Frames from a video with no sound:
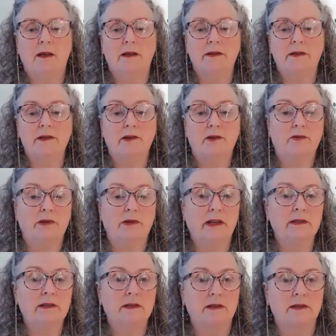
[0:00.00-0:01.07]
And I
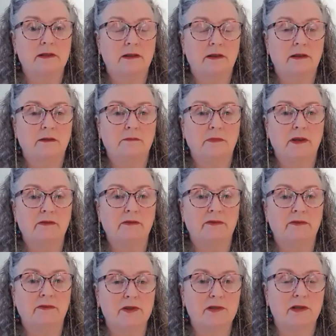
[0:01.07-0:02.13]
created my
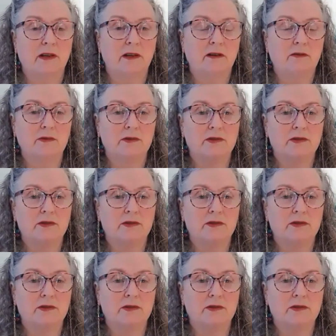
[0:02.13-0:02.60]
first deck,